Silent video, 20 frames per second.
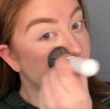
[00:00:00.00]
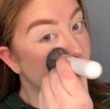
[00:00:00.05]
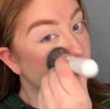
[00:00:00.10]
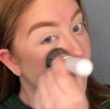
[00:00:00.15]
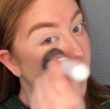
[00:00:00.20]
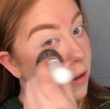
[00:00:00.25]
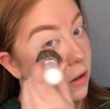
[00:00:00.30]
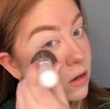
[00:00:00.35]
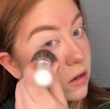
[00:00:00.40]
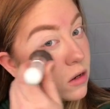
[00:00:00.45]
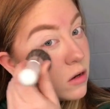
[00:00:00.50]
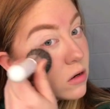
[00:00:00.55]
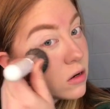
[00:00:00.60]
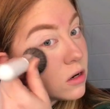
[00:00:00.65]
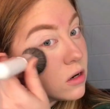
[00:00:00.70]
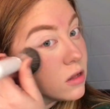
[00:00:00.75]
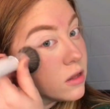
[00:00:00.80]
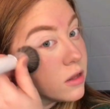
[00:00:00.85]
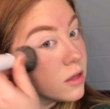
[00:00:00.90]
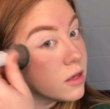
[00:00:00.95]
And you're
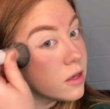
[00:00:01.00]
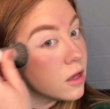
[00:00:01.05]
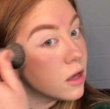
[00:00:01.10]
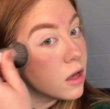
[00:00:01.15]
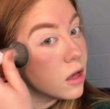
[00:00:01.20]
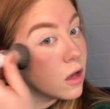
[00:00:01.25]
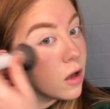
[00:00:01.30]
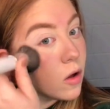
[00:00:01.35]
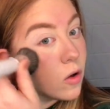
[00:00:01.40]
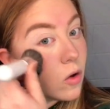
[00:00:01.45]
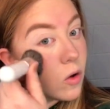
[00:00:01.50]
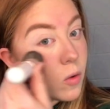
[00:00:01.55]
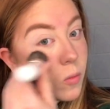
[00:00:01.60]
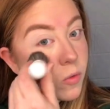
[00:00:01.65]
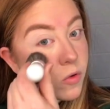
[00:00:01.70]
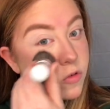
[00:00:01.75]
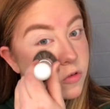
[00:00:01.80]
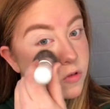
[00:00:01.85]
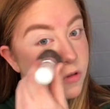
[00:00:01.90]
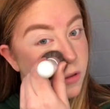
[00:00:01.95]
gonna like,
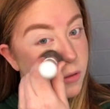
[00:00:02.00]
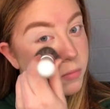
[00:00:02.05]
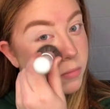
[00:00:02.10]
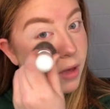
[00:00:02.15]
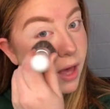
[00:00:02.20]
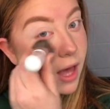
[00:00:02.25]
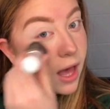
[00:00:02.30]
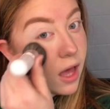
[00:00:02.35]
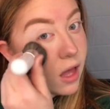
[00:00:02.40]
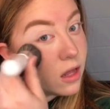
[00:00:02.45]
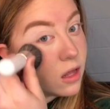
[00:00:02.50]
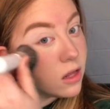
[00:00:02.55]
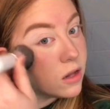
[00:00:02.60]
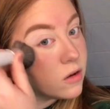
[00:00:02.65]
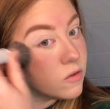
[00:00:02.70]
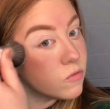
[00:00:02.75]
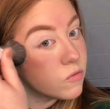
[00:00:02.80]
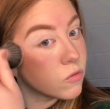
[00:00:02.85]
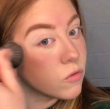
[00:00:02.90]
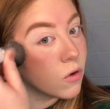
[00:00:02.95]
almost like pat
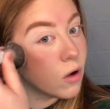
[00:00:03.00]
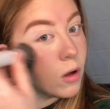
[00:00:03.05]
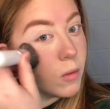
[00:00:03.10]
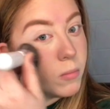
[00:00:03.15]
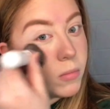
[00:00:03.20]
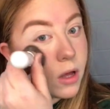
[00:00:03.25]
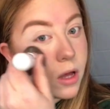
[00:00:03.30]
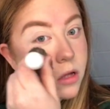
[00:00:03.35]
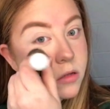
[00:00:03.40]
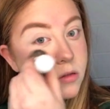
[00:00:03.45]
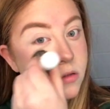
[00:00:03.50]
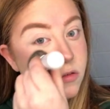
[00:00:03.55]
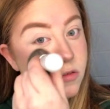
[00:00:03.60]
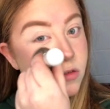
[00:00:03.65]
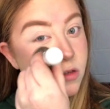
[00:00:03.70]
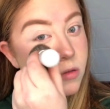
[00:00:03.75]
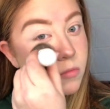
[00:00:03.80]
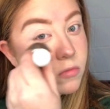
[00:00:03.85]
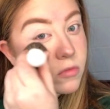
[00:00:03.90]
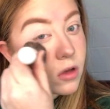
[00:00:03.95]
and rub at the
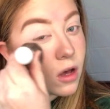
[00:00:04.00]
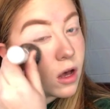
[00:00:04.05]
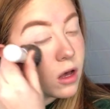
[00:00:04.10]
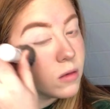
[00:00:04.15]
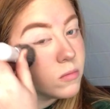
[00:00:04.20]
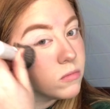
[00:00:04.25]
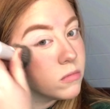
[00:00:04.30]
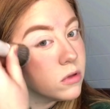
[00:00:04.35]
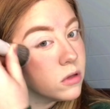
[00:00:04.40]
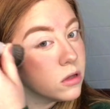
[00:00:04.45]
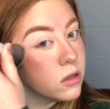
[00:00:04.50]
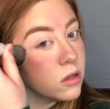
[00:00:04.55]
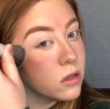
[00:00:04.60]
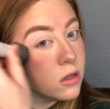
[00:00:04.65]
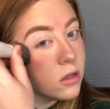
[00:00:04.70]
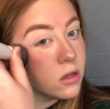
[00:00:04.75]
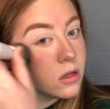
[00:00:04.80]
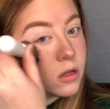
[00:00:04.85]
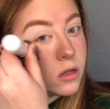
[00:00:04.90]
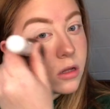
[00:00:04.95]
same time.
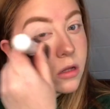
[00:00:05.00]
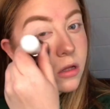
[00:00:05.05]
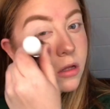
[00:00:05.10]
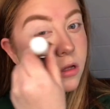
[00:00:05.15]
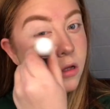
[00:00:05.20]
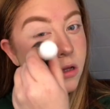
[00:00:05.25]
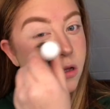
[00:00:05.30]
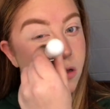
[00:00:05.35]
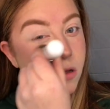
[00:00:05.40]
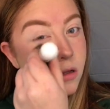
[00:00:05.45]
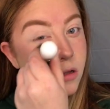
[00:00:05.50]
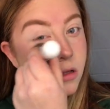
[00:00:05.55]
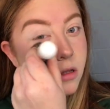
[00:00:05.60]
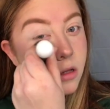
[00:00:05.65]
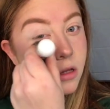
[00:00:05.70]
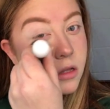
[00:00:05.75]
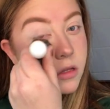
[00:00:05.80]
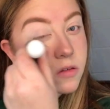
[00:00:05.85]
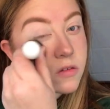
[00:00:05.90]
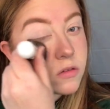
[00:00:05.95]

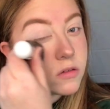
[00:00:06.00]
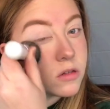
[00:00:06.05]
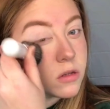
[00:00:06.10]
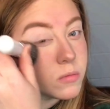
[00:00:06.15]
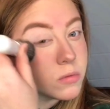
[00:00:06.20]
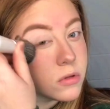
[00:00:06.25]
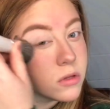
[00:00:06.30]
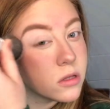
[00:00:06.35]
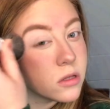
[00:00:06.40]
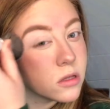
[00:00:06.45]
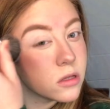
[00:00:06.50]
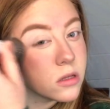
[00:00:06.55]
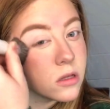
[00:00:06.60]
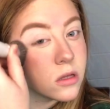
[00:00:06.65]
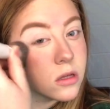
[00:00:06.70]
Like stippling.